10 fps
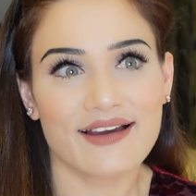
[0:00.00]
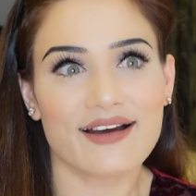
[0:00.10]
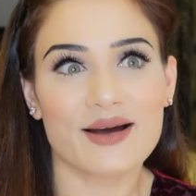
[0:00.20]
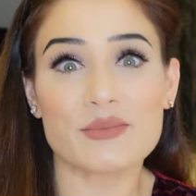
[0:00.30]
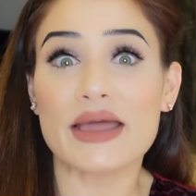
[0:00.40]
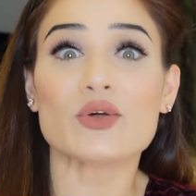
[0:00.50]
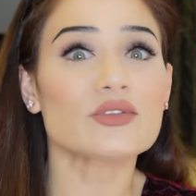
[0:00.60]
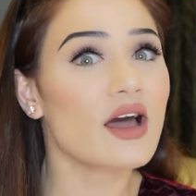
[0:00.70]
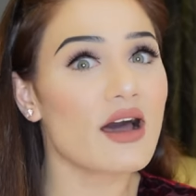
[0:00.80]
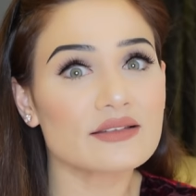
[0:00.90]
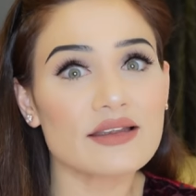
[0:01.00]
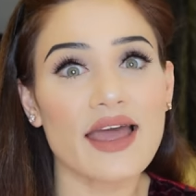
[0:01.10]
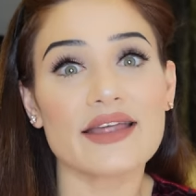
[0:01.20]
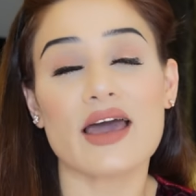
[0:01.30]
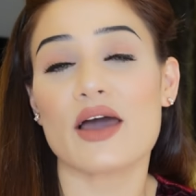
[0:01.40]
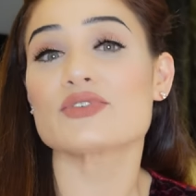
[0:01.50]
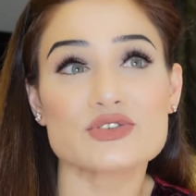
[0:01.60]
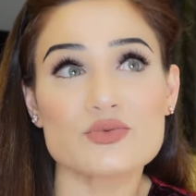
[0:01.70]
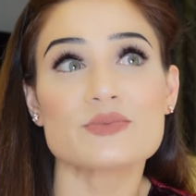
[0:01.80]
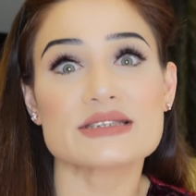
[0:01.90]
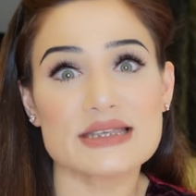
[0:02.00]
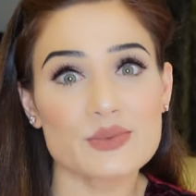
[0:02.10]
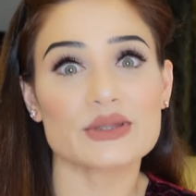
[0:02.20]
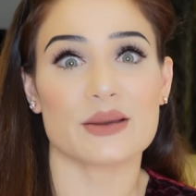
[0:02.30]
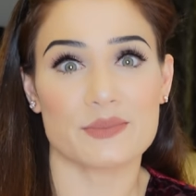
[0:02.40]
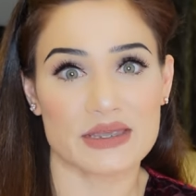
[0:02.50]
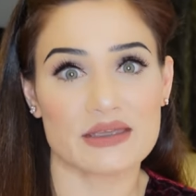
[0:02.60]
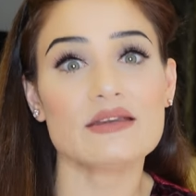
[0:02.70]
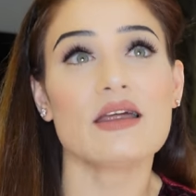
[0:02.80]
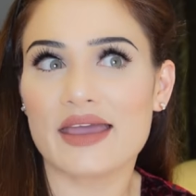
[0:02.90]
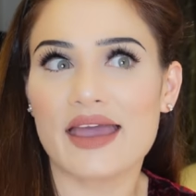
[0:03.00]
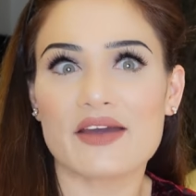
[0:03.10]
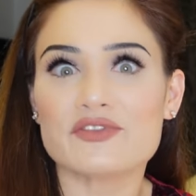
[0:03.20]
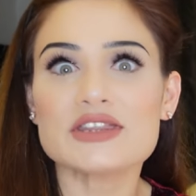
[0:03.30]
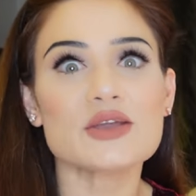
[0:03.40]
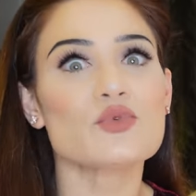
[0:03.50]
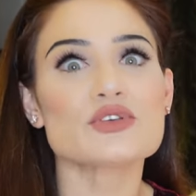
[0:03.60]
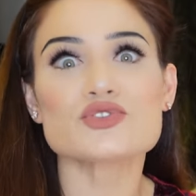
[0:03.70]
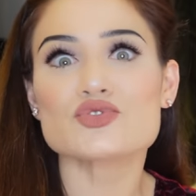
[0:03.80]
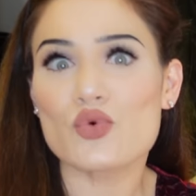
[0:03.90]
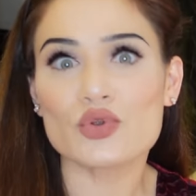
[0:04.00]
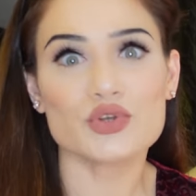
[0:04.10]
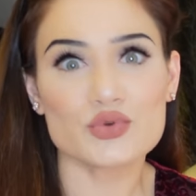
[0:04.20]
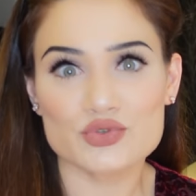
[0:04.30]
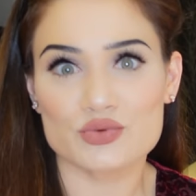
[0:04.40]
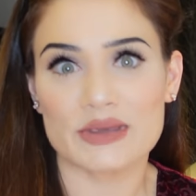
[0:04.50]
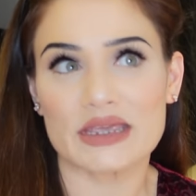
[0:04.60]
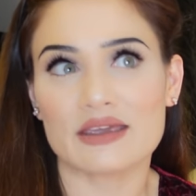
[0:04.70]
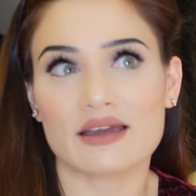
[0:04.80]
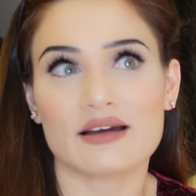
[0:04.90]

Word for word: And on the other hand, I was too busy with Api. Everything was so new to me.